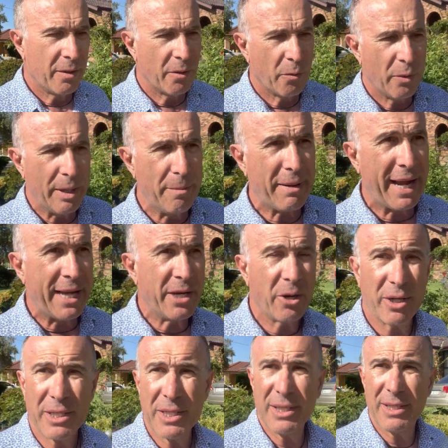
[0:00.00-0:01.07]
we may
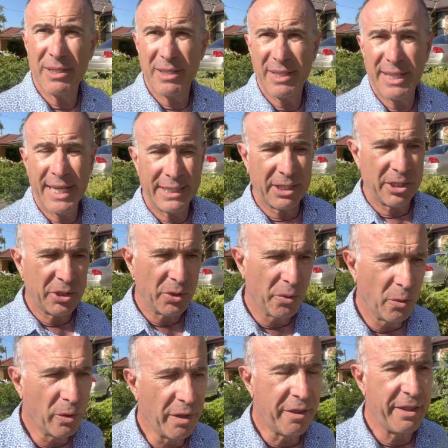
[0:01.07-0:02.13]
not get to do all the